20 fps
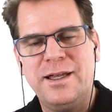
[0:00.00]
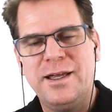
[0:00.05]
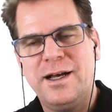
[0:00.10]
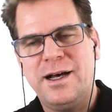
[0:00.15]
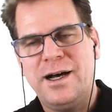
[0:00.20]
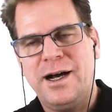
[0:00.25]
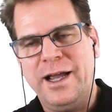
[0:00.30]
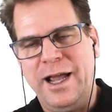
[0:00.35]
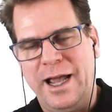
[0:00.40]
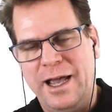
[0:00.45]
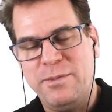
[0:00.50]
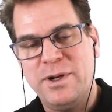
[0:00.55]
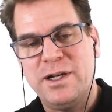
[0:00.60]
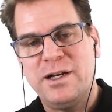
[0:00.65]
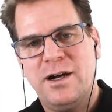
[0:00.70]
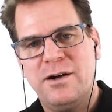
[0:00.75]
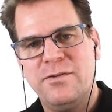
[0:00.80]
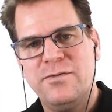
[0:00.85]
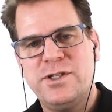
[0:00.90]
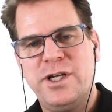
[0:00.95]
I am in
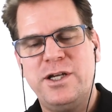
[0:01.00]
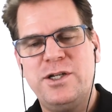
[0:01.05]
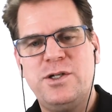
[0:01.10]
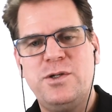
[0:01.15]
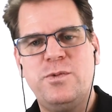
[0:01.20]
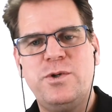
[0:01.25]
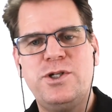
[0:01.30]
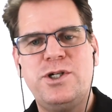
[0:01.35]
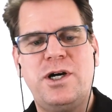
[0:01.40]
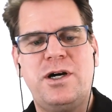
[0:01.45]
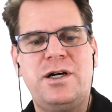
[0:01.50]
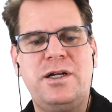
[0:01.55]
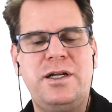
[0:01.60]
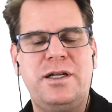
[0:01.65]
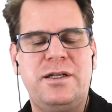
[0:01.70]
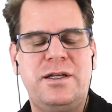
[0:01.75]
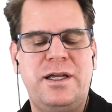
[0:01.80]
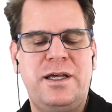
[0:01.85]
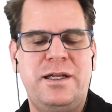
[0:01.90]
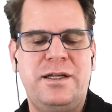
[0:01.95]
conversation with John,
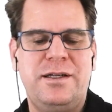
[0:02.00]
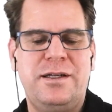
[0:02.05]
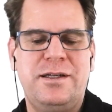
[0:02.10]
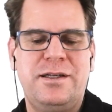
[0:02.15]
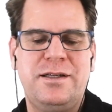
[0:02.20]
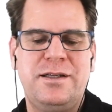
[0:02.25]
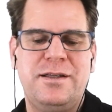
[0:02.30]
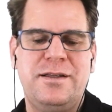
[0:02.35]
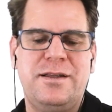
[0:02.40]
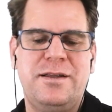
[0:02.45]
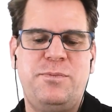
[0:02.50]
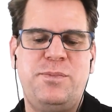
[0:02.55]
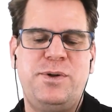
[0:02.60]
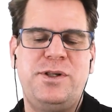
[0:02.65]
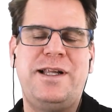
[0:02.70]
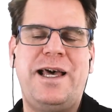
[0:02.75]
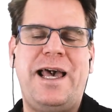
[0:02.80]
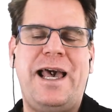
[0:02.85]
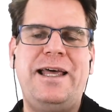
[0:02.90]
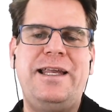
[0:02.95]
and the
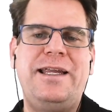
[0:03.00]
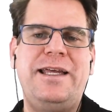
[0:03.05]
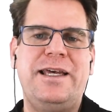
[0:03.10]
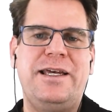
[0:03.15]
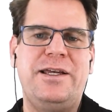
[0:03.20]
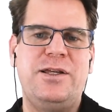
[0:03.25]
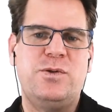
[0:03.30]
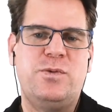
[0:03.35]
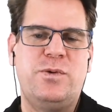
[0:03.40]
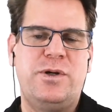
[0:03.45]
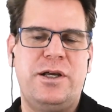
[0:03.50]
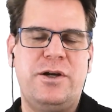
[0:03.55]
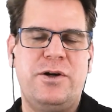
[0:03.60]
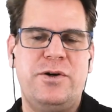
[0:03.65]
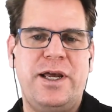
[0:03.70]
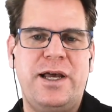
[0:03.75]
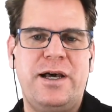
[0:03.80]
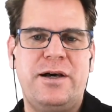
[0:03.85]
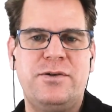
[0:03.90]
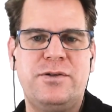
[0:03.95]
plan is when I go
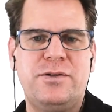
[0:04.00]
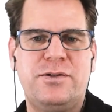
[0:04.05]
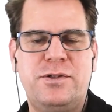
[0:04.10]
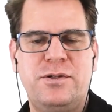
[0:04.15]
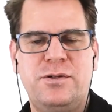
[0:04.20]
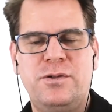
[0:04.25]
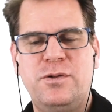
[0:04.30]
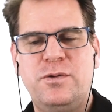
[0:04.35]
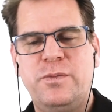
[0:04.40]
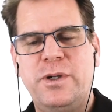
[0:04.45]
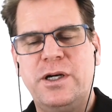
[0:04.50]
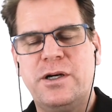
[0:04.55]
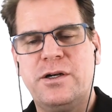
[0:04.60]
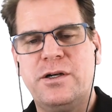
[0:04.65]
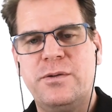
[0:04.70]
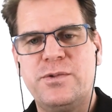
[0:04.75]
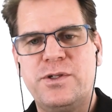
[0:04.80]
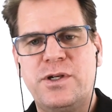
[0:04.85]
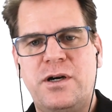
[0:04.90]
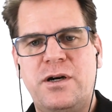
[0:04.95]
down to
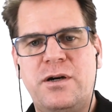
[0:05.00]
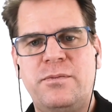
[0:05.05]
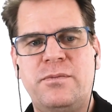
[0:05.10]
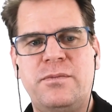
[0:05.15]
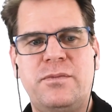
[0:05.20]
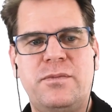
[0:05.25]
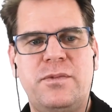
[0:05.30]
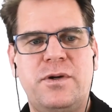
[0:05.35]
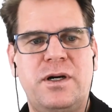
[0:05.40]
Bergen op Zoom,